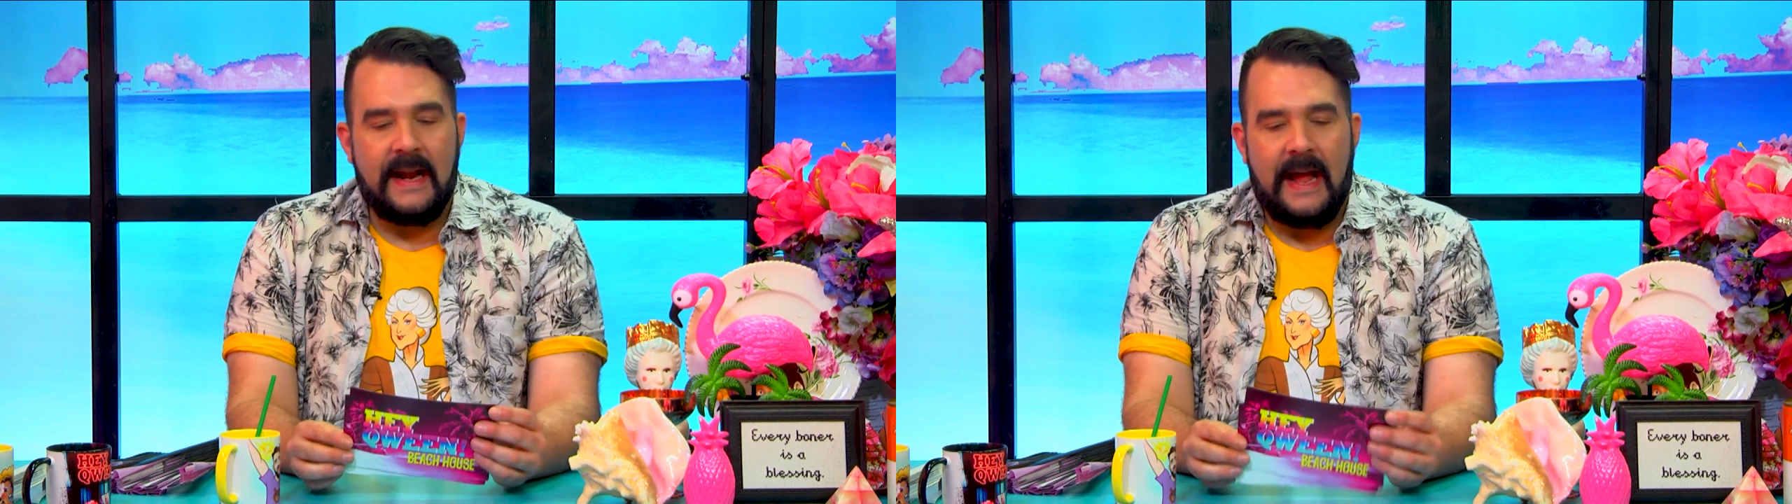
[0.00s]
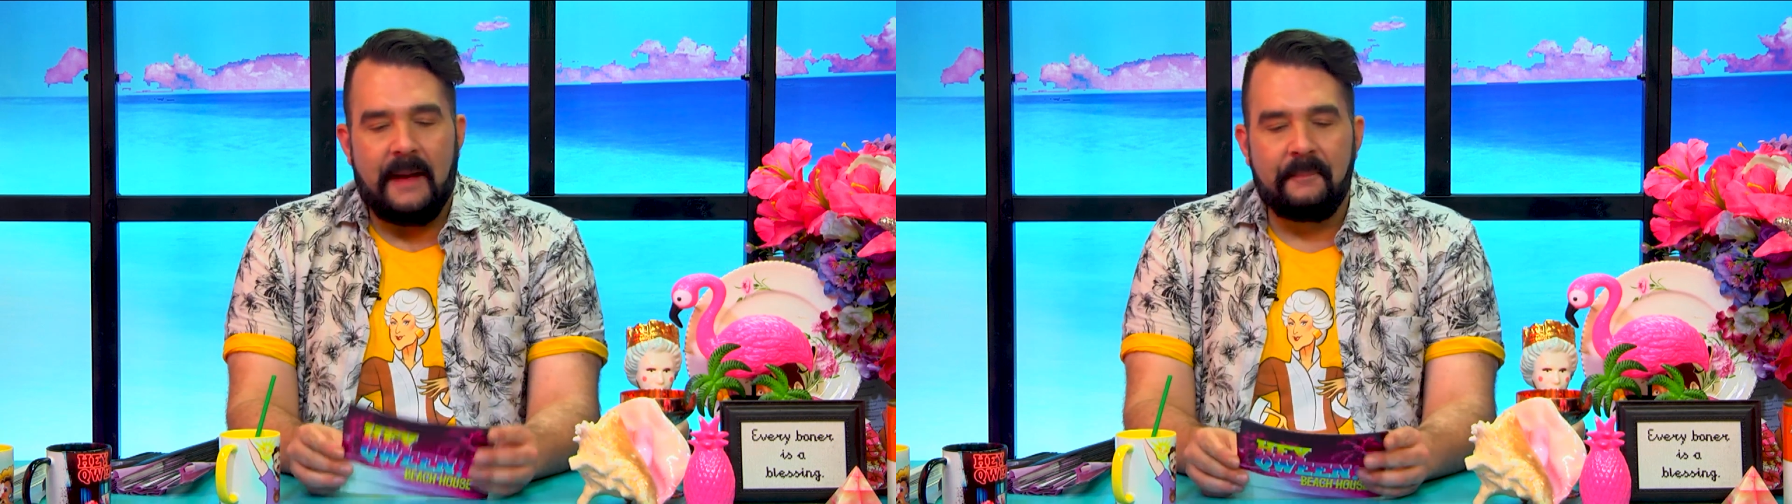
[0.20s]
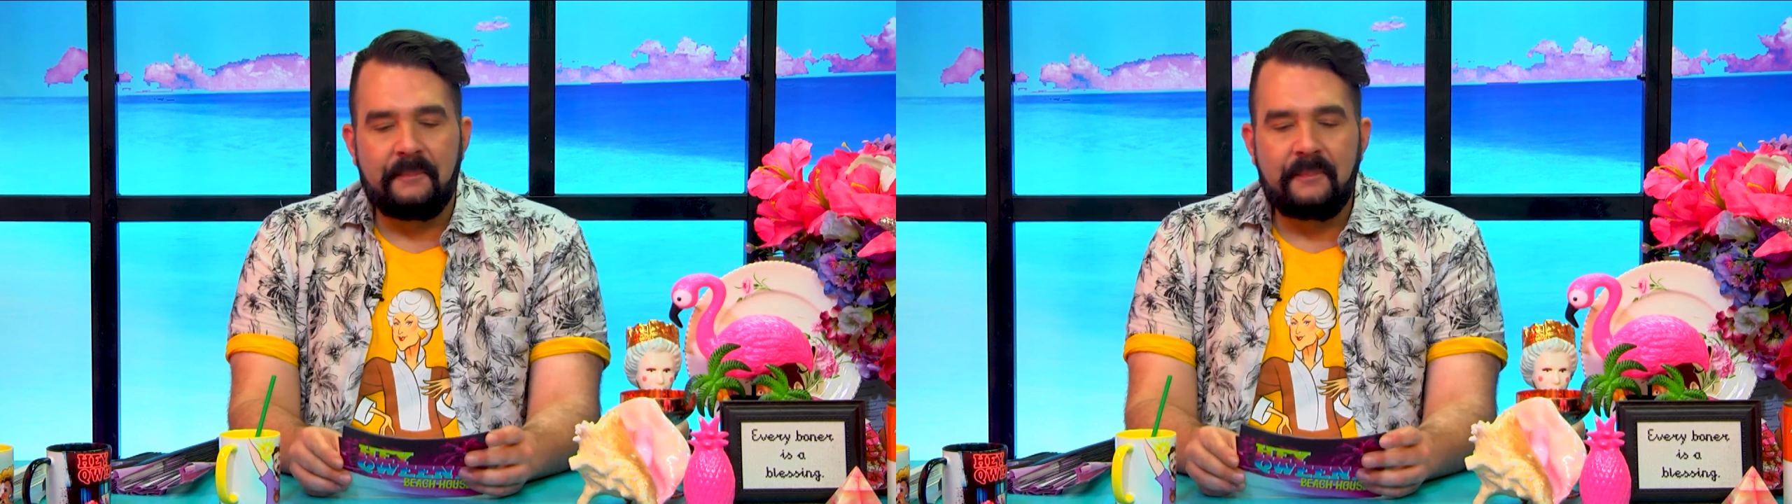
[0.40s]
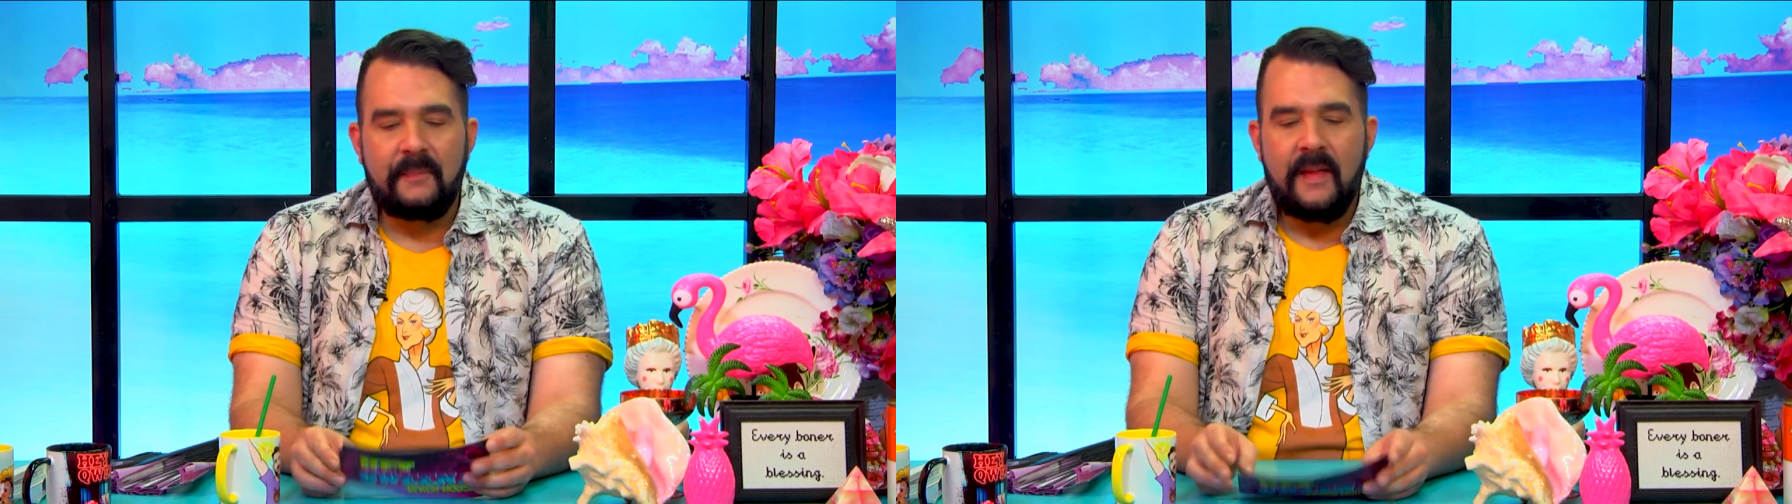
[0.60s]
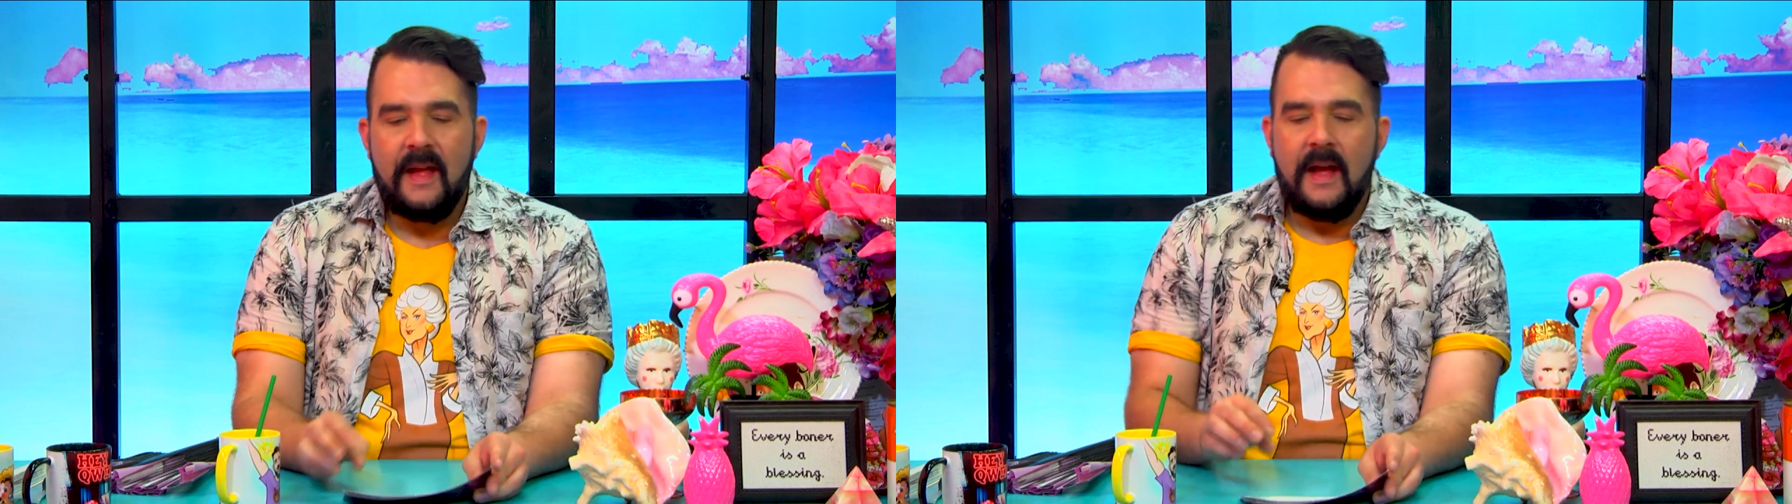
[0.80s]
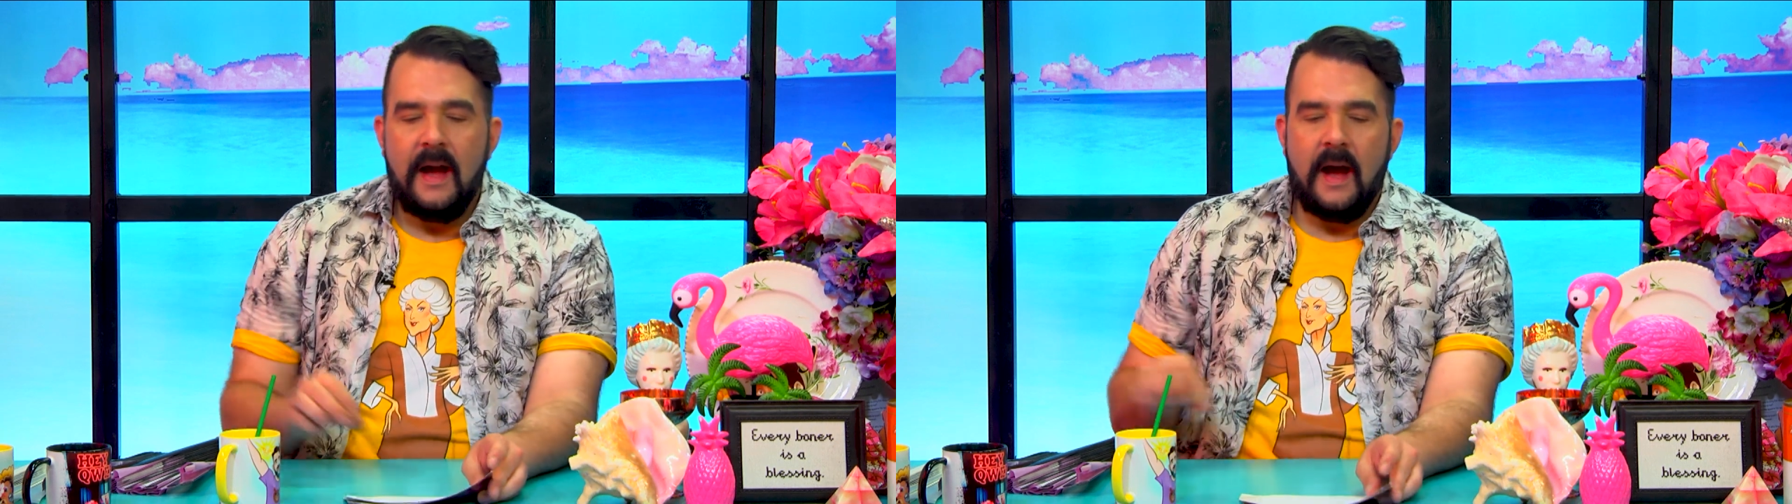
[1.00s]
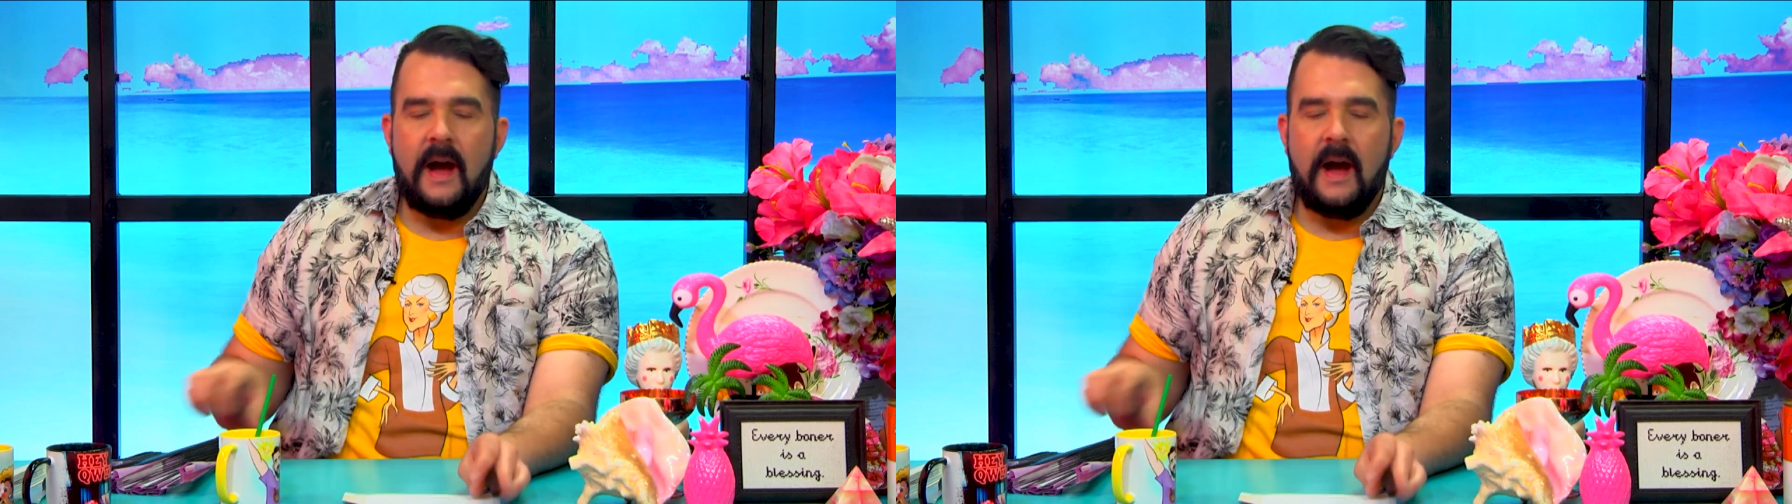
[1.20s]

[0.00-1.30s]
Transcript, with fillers: did it. Hello, yeah.